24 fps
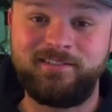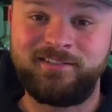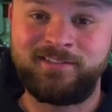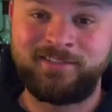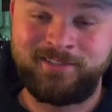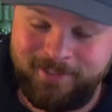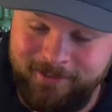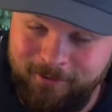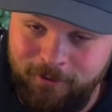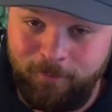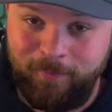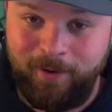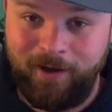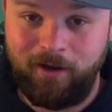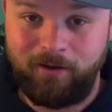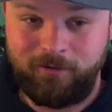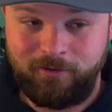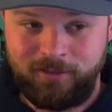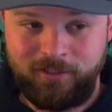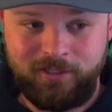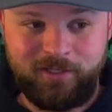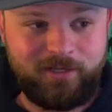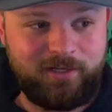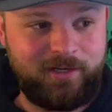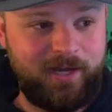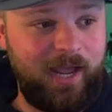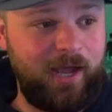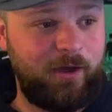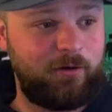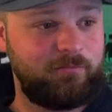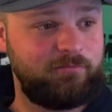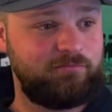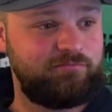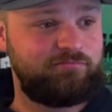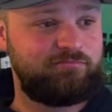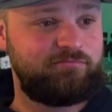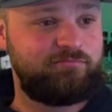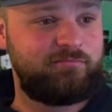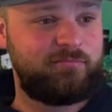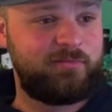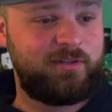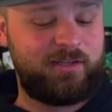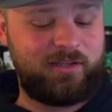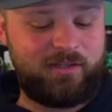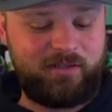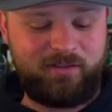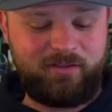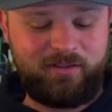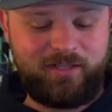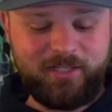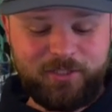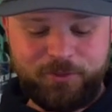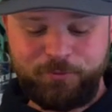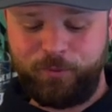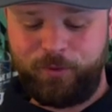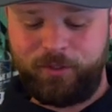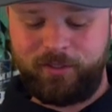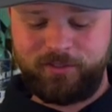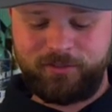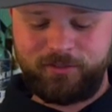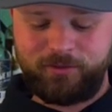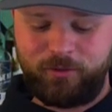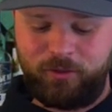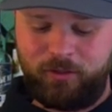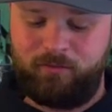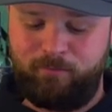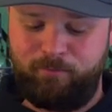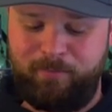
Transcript: Single Barrel. Now, this was